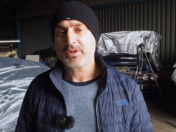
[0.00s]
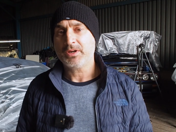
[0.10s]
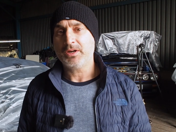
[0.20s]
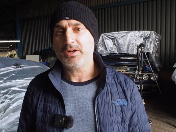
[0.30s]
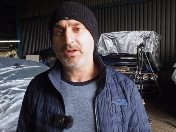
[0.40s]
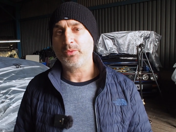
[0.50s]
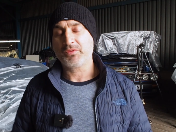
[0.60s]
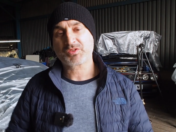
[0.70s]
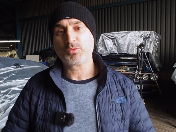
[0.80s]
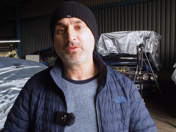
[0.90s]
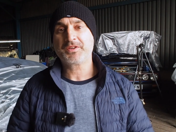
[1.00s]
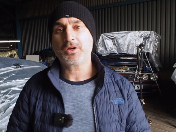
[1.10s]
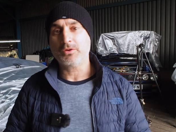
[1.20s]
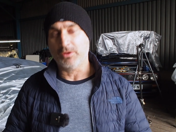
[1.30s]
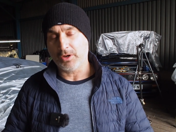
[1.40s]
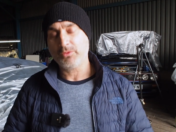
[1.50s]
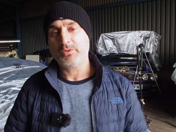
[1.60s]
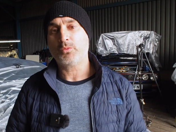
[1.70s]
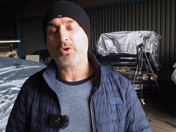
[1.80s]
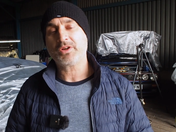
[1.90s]
with a small video on
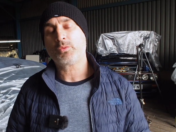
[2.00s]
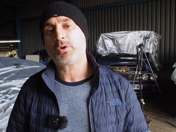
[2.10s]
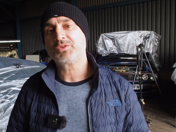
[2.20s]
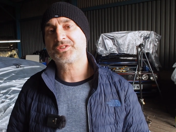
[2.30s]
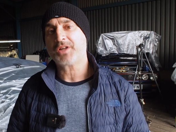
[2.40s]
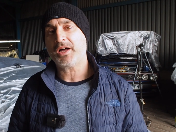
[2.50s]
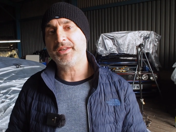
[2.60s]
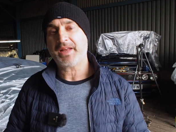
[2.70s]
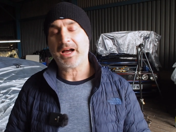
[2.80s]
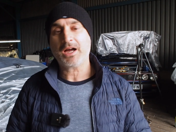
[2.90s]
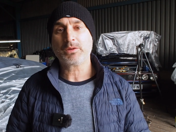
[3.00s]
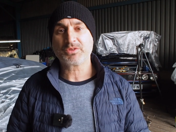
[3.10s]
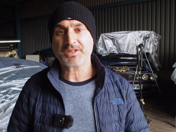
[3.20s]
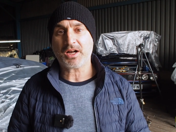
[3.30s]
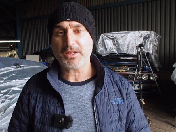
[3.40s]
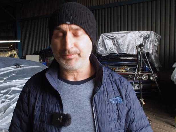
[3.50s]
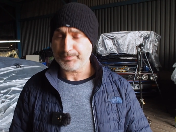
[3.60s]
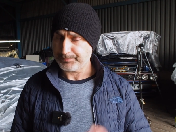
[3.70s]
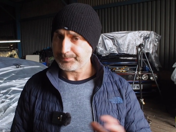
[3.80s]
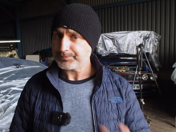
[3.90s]
what was done and how it was done,
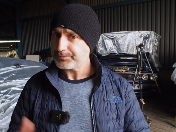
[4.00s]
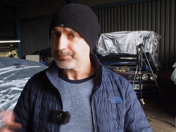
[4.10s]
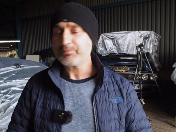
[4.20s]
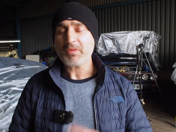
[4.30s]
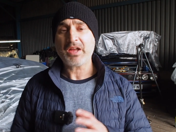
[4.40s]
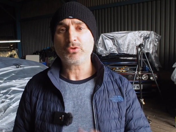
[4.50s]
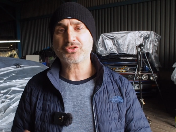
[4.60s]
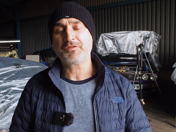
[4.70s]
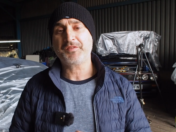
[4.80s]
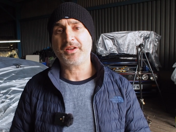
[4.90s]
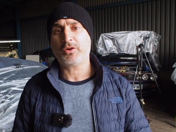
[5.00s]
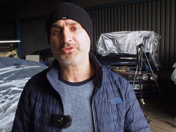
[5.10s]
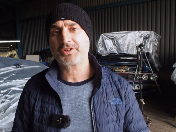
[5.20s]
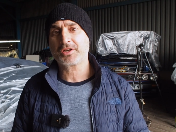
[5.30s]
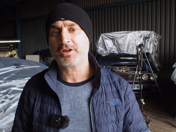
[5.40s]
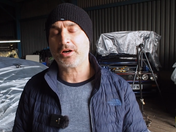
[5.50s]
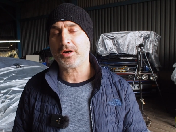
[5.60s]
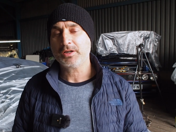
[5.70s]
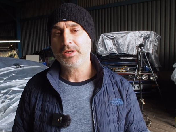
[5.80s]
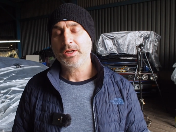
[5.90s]
and also fitting it onto the
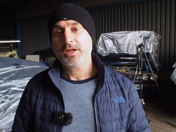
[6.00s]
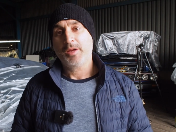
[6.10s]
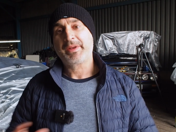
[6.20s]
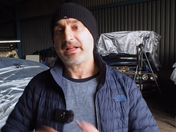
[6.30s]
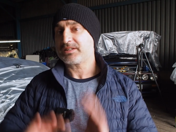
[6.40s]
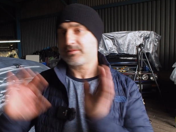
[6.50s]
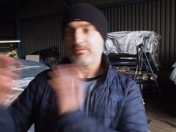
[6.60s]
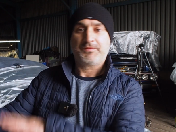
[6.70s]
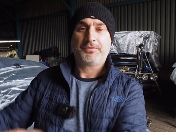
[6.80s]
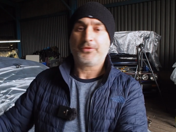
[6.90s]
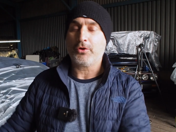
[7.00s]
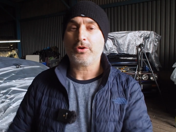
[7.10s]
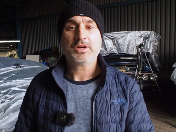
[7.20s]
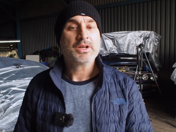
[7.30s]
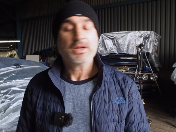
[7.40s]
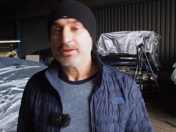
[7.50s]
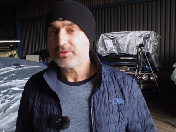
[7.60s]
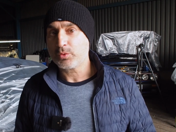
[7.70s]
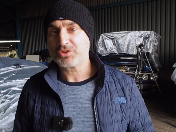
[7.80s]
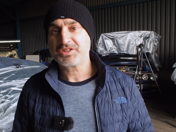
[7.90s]
car. But that's for
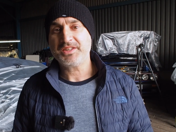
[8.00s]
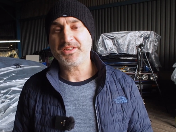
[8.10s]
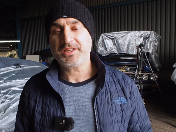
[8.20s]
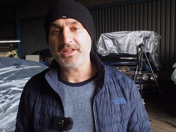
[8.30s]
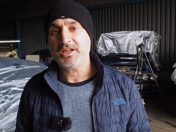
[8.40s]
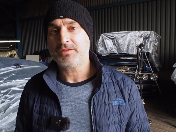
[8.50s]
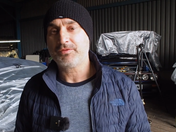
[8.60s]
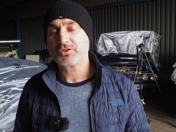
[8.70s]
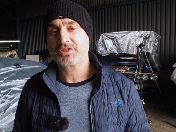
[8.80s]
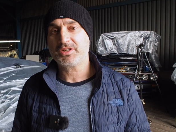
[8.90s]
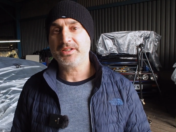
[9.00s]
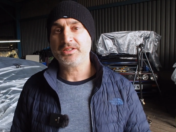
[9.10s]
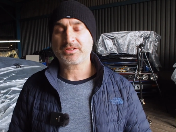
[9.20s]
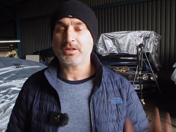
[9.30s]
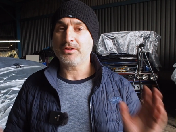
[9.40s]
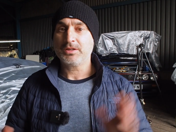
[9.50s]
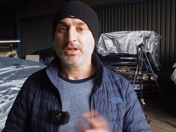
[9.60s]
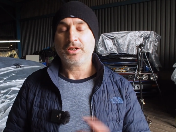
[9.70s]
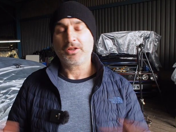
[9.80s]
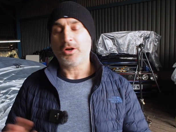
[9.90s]
towards the end of the year, unfortunately. So,
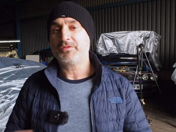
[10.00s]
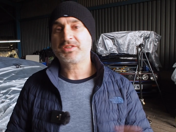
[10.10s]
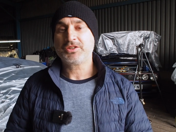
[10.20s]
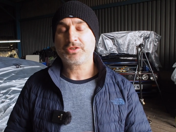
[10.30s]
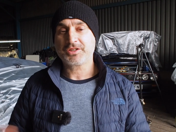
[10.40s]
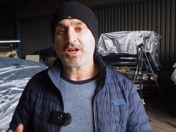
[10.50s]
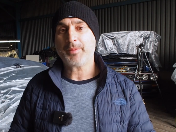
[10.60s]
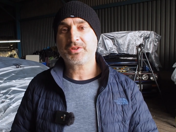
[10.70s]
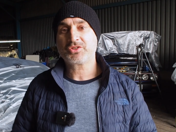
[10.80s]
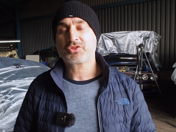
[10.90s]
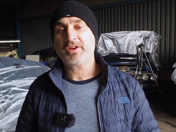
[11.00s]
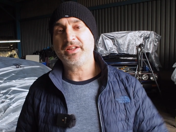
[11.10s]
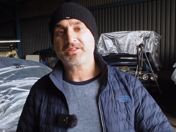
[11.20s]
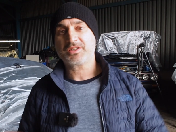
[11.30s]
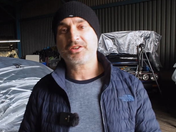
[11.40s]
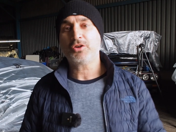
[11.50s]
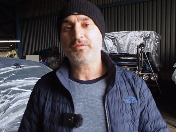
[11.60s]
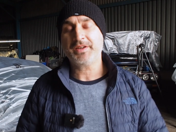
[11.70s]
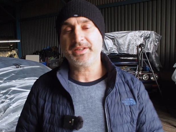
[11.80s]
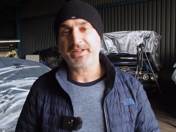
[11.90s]
you know, obviously to time constraints and
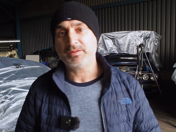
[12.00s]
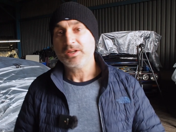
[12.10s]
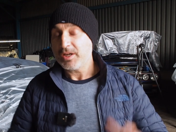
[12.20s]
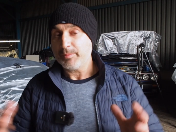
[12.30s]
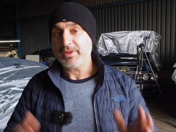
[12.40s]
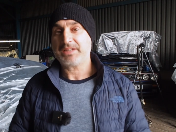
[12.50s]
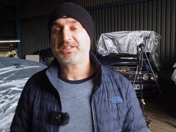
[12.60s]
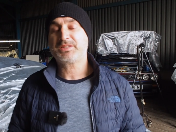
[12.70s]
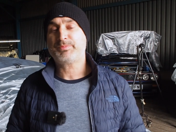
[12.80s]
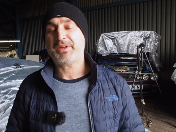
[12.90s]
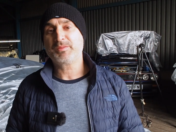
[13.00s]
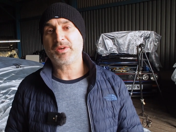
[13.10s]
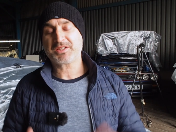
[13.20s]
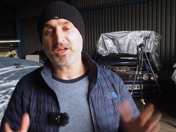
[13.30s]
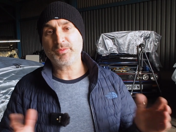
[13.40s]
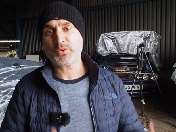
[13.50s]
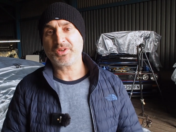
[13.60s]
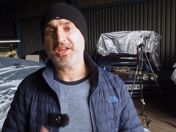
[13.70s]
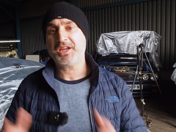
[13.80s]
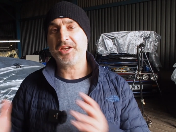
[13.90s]
COVID and me actually spending my time between
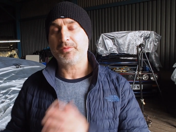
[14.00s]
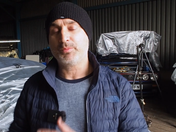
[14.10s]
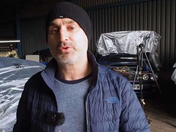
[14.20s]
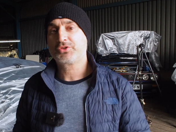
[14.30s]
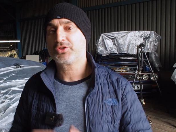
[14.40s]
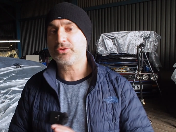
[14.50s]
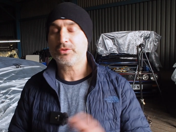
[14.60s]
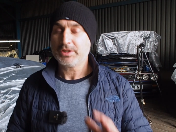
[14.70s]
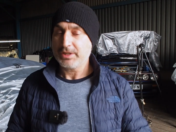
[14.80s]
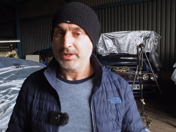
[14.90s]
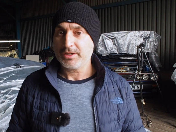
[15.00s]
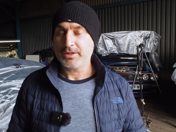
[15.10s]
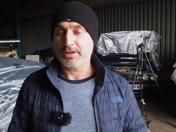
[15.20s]
here and Portugal, you